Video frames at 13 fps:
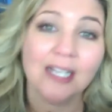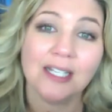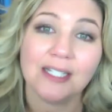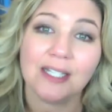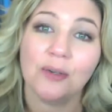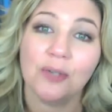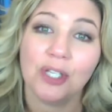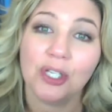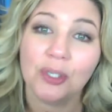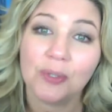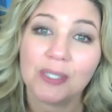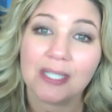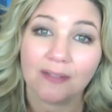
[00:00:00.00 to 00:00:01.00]
So
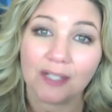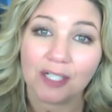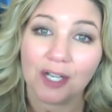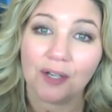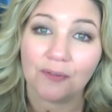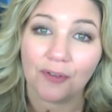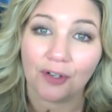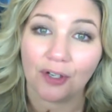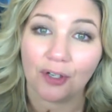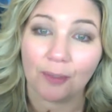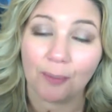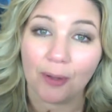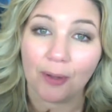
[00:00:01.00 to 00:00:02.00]
you set the tone for
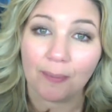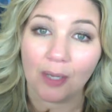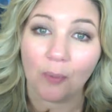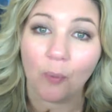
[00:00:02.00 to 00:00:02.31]
your appointment.